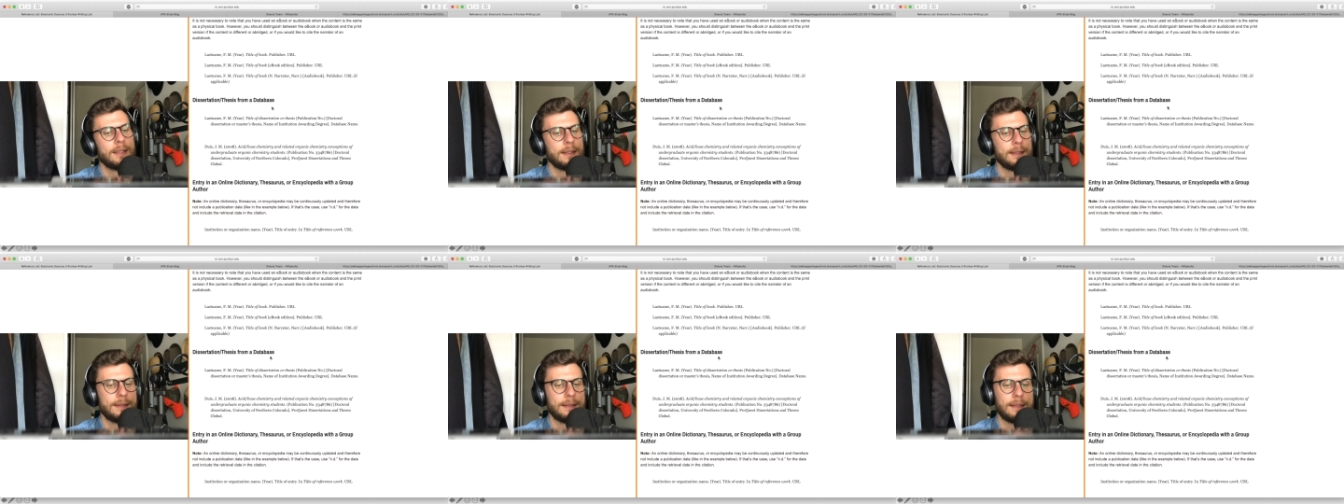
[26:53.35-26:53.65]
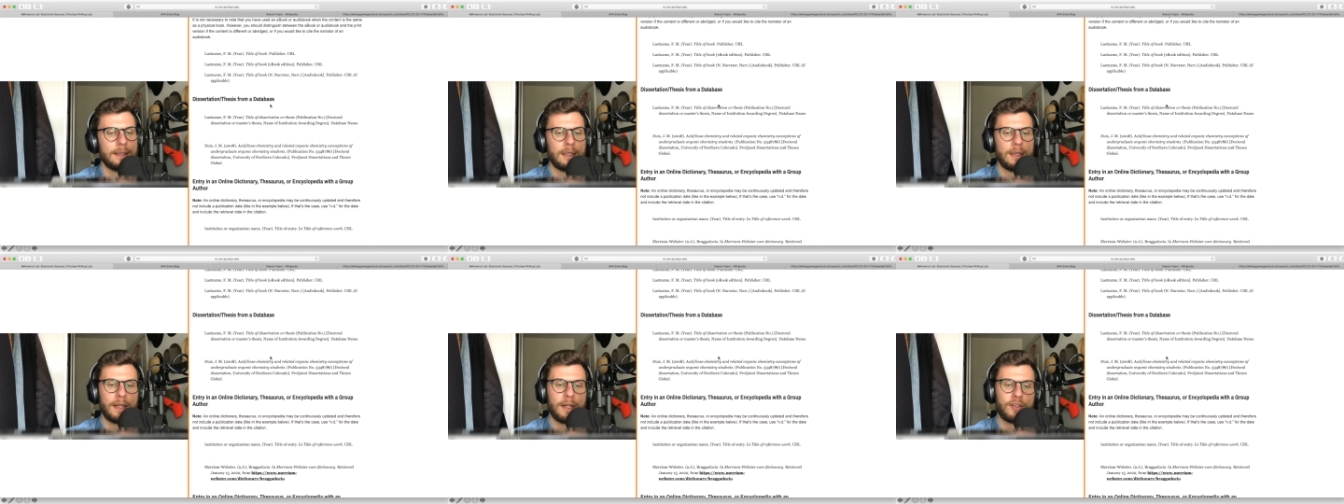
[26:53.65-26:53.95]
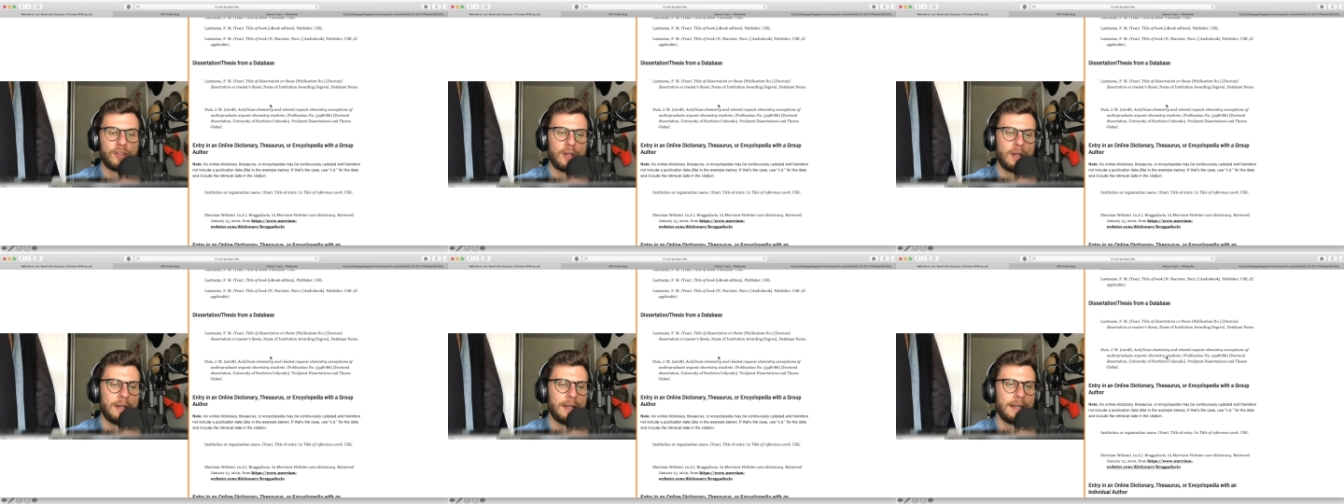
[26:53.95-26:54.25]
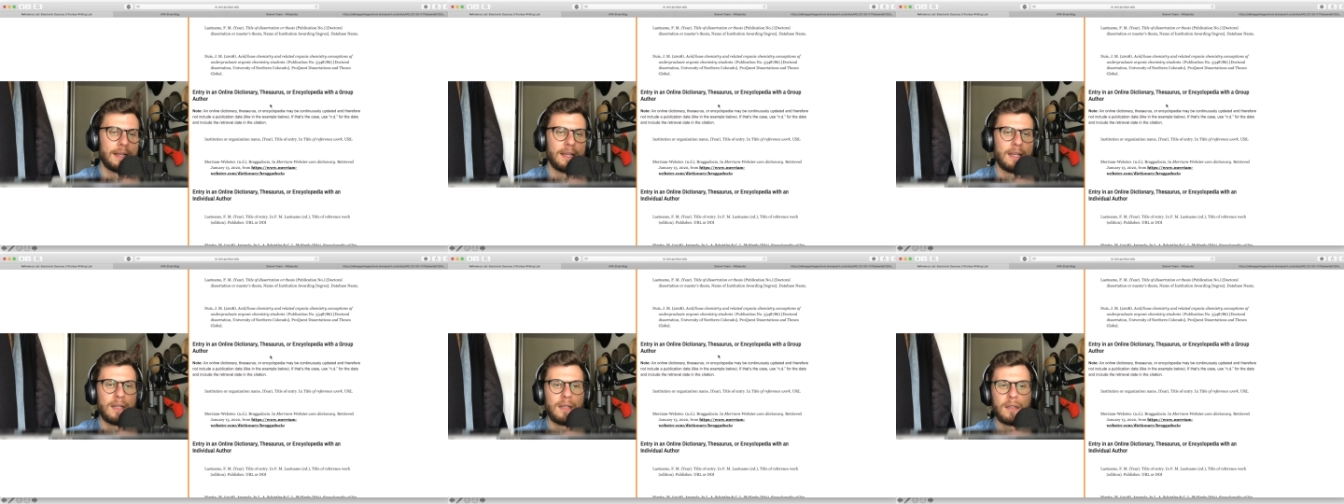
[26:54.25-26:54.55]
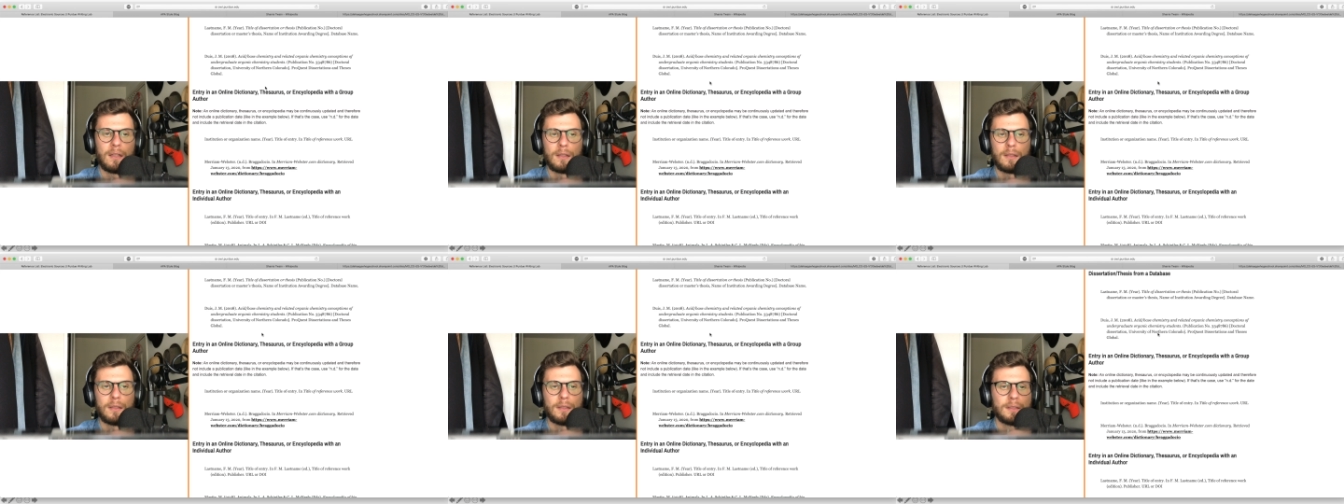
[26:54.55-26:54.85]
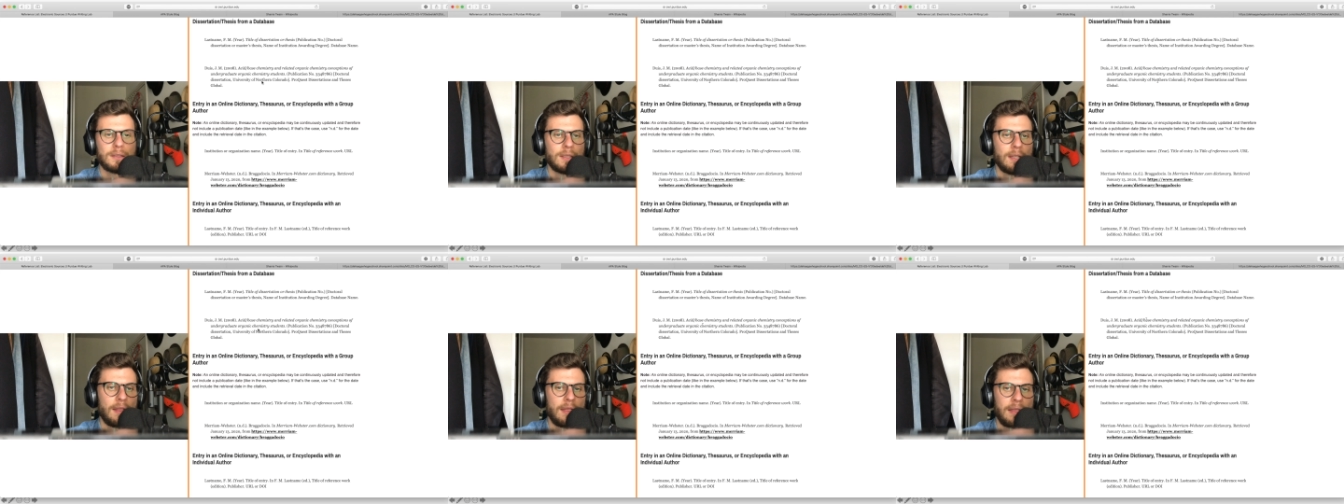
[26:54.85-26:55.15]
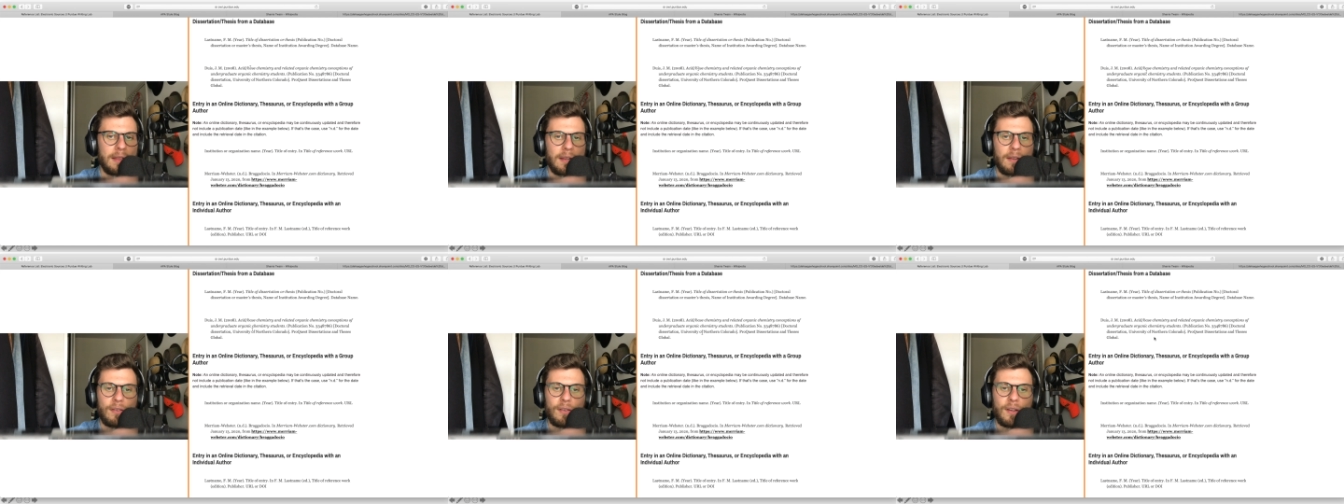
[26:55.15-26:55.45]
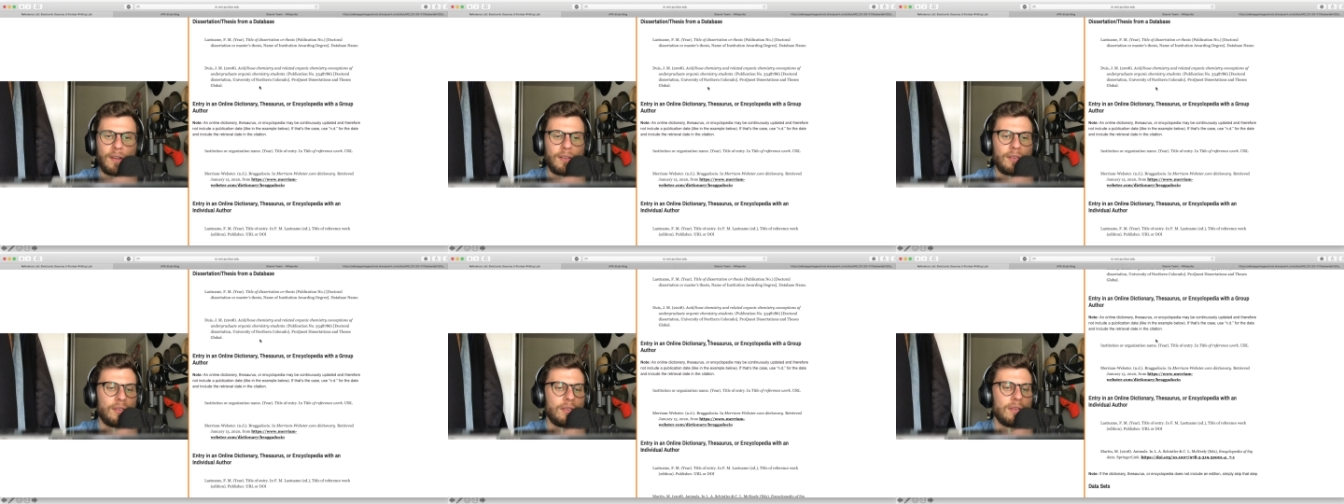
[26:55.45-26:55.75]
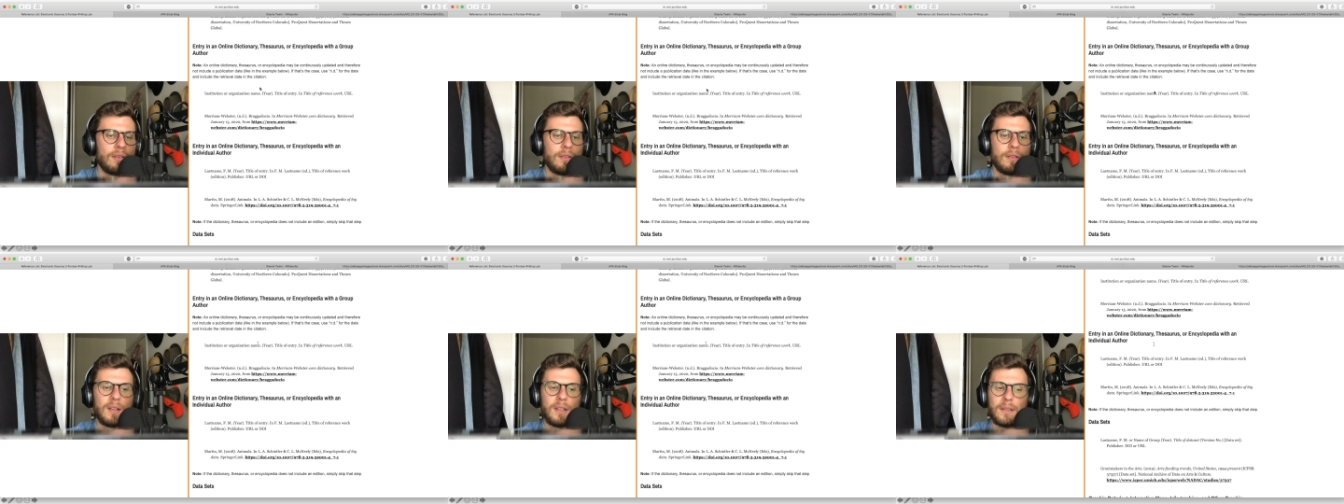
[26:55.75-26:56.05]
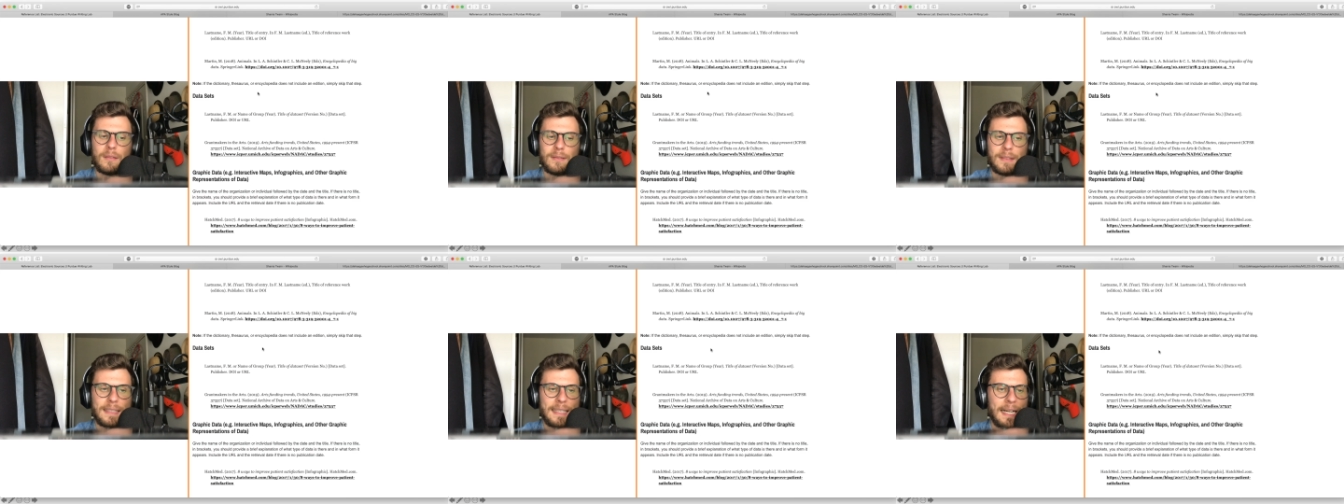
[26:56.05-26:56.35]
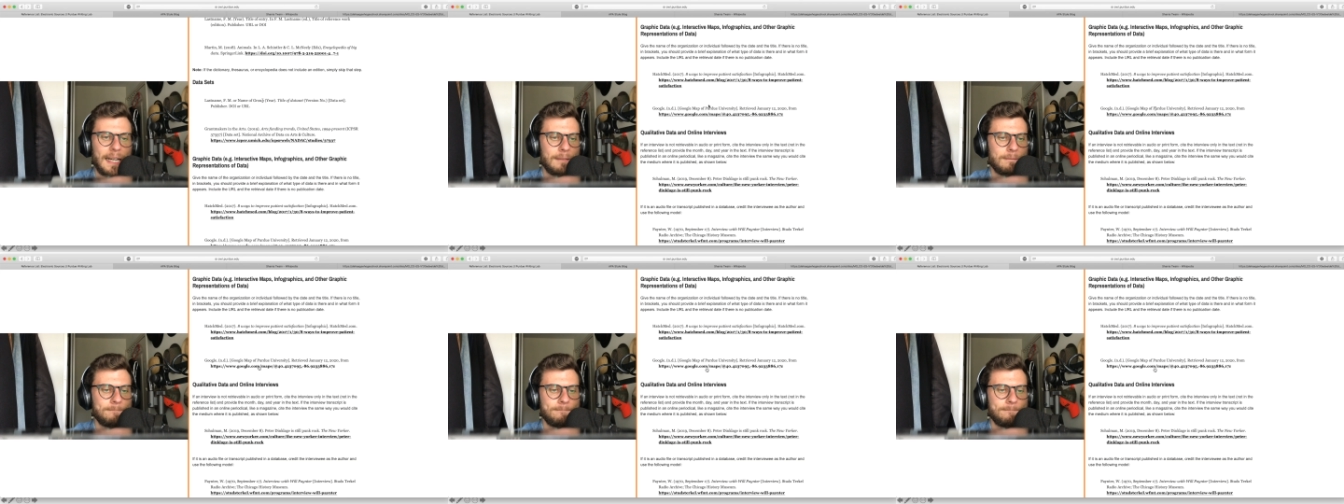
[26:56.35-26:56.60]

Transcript: Electronic Kindle, thesis. Yeah.